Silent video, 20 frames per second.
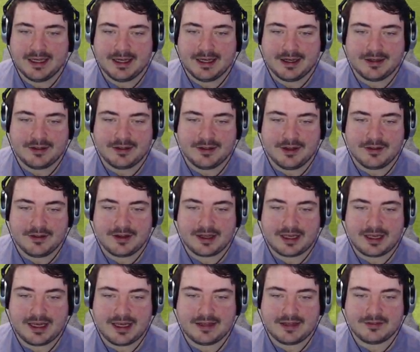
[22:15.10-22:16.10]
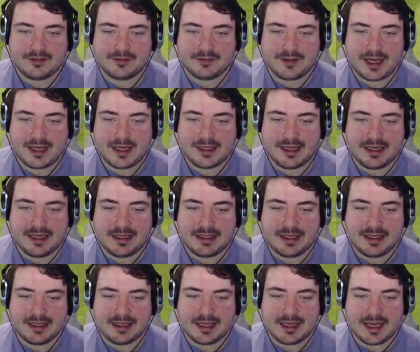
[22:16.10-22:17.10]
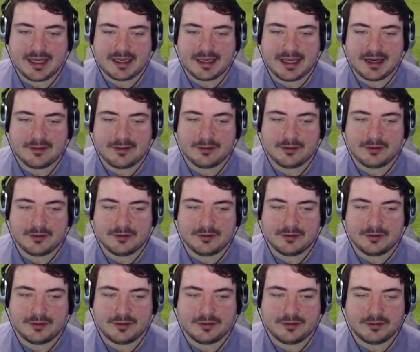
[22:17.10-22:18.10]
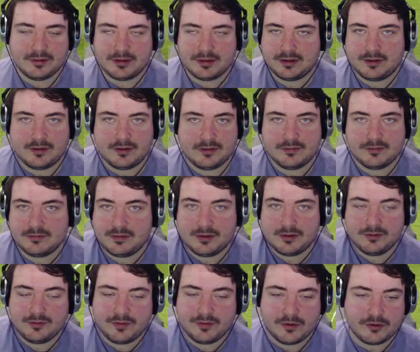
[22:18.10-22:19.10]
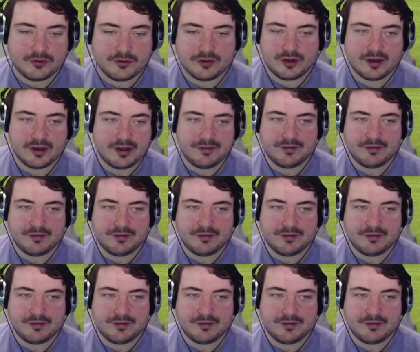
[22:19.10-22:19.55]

Another case of getting in and getting out, un unfortunately